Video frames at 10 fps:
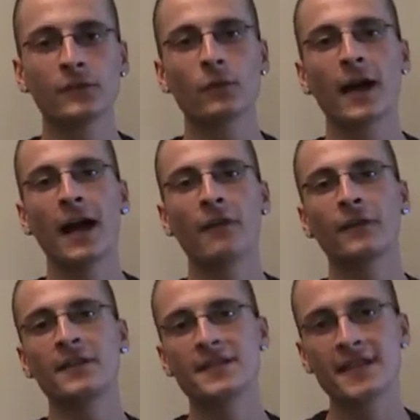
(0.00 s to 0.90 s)
to have
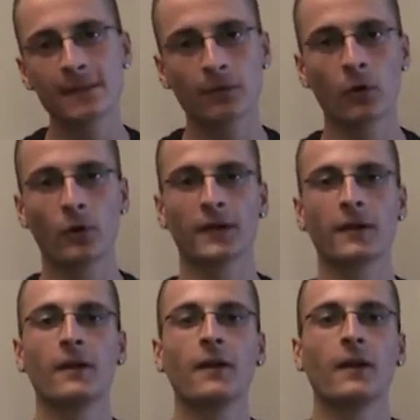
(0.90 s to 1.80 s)
a deep look
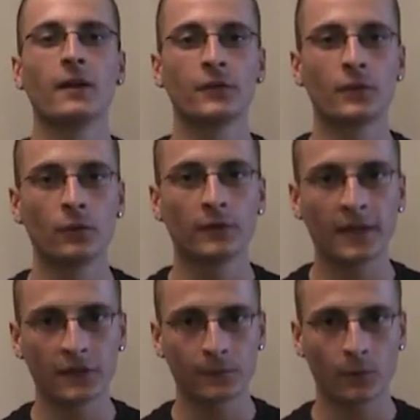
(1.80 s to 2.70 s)
to
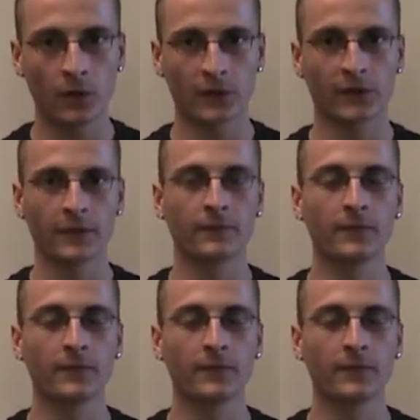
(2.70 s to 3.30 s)
this person,